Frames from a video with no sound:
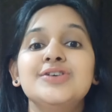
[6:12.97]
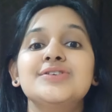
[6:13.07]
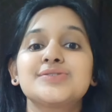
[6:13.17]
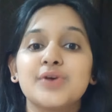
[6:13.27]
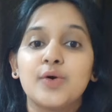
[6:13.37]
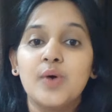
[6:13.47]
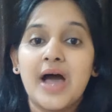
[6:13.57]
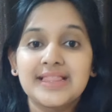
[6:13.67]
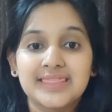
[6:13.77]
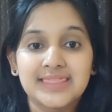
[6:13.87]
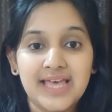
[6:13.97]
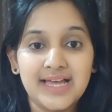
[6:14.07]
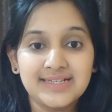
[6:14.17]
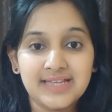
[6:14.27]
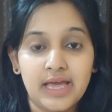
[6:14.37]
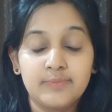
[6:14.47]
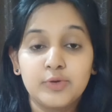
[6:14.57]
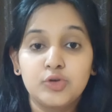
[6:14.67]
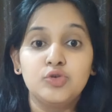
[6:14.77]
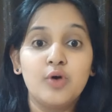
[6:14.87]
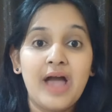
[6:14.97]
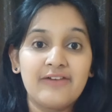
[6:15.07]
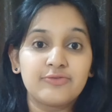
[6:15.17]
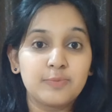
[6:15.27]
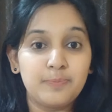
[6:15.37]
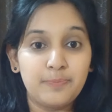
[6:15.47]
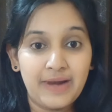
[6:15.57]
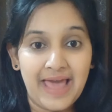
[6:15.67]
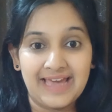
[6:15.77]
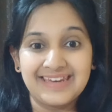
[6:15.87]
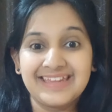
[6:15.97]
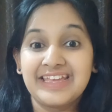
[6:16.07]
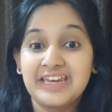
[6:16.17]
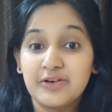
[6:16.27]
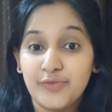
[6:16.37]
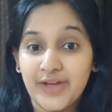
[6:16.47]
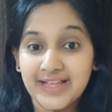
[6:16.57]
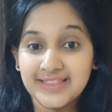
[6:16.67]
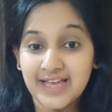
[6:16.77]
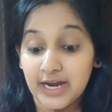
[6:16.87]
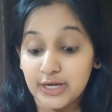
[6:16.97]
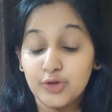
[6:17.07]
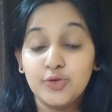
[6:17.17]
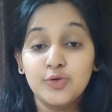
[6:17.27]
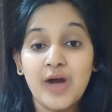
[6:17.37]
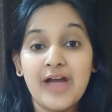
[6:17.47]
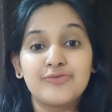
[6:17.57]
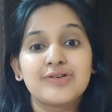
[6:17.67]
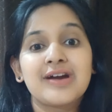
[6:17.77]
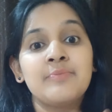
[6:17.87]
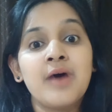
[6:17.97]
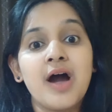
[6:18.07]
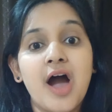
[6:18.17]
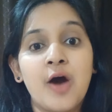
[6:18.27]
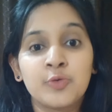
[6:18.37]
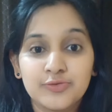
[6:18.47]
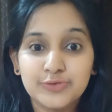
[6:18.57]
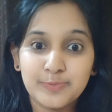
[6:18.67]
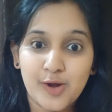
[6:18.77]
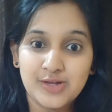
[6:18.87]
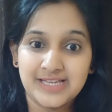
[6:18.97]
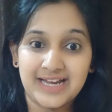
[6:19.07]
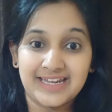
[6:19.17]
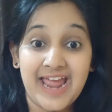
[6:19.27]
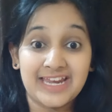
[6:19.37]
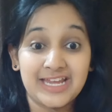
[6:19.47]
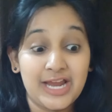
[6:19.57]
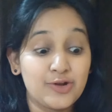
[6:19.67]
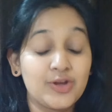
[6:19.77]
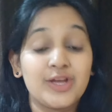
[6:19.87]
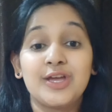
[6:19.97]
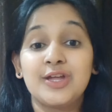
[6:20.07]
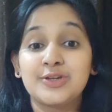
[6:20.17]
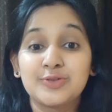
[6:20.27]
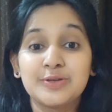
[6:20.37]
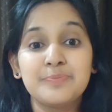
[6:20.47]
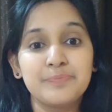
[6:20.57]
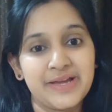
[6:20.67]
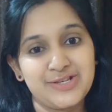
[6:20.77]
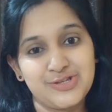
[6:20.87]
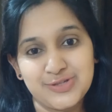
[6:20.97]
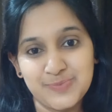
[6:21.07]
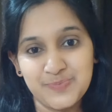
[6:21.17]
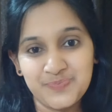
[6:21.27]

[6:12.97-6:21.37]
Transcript: So at that time, you have to plan in a way that you have to come out of the project and get into the bench.